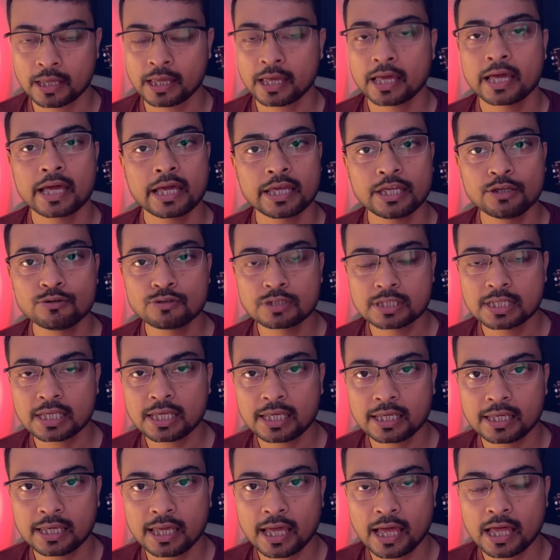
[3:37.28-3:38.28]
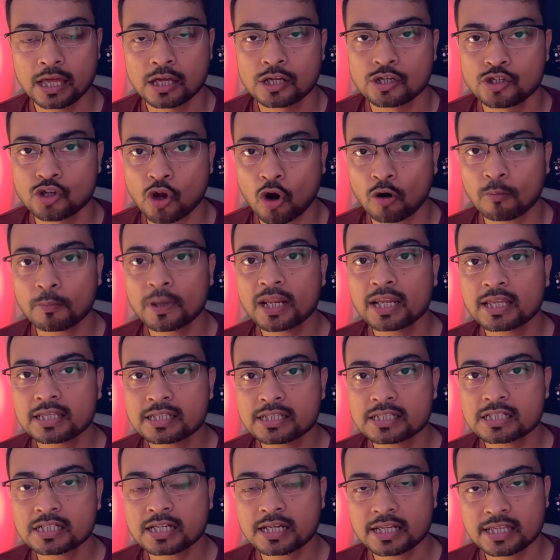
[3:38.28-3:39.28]
You see,
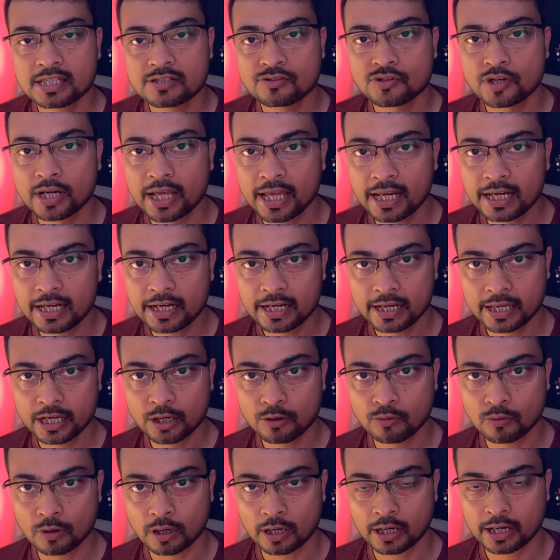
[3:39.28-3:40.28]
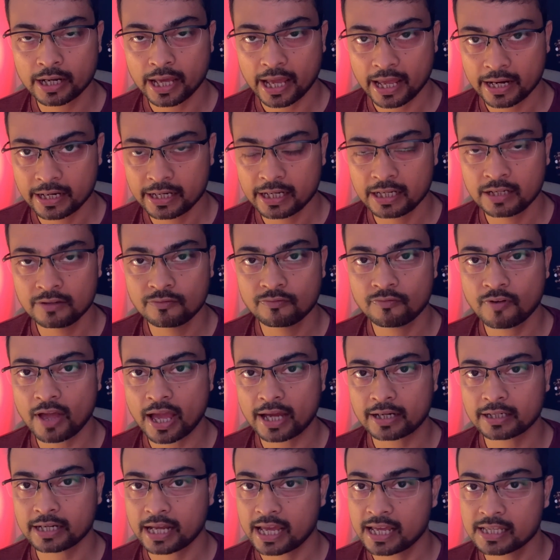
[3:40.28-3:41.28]
normalization is really required and in fact
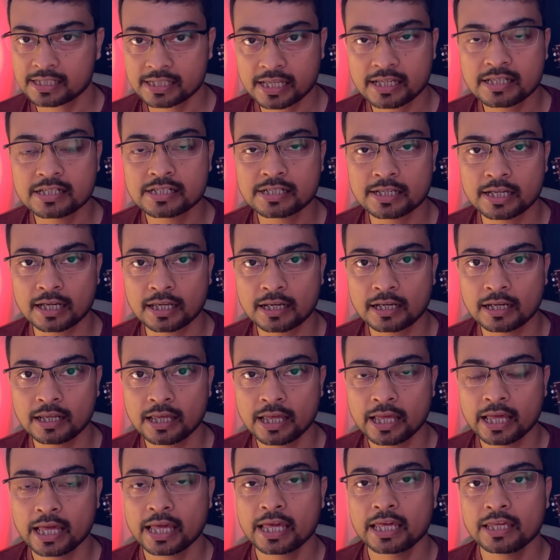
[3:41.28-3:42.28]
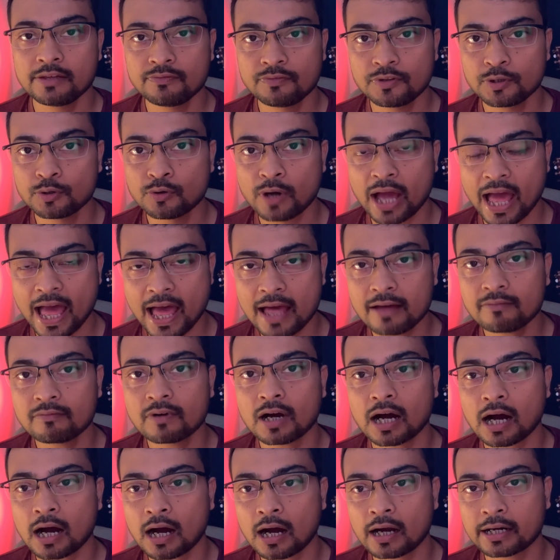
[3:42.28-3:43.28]
essential if you have
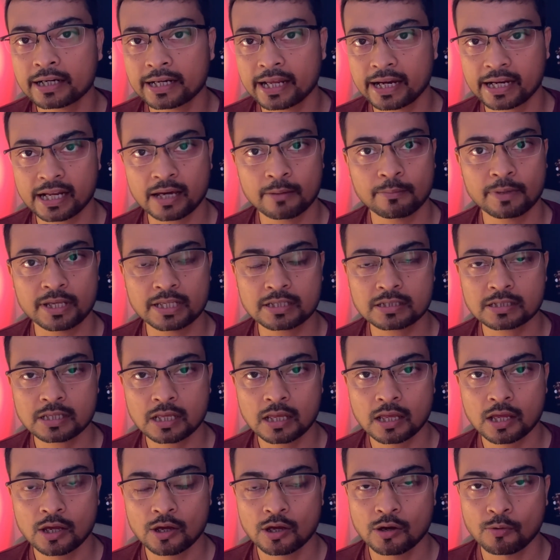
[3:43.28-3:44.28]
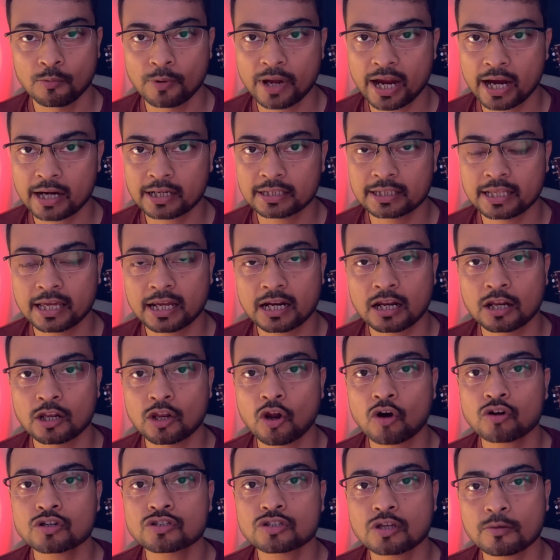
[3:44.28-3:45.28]
a database where there are
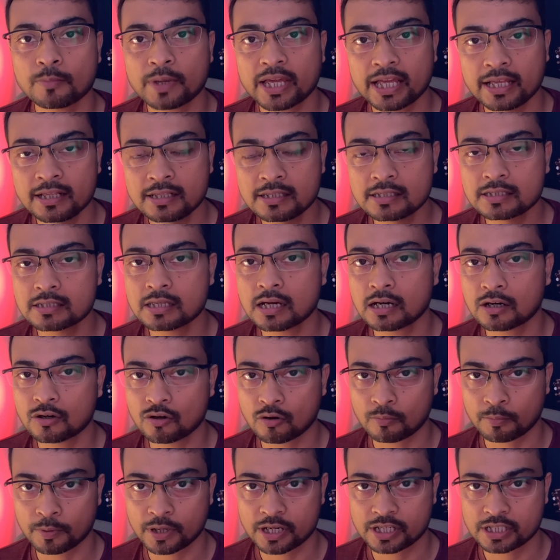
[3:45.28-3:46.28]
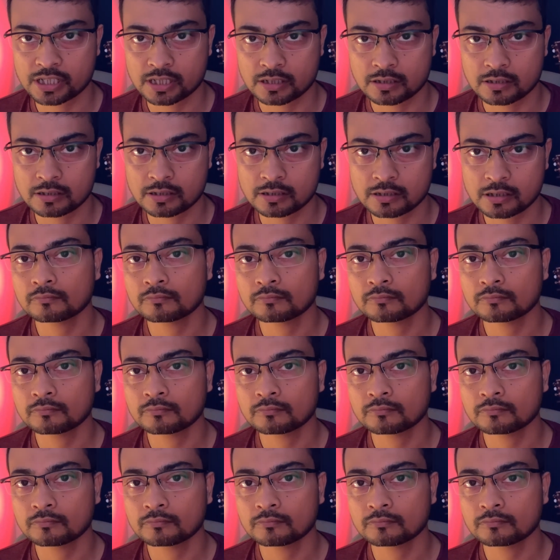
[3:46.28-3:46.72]
lots of insert operations.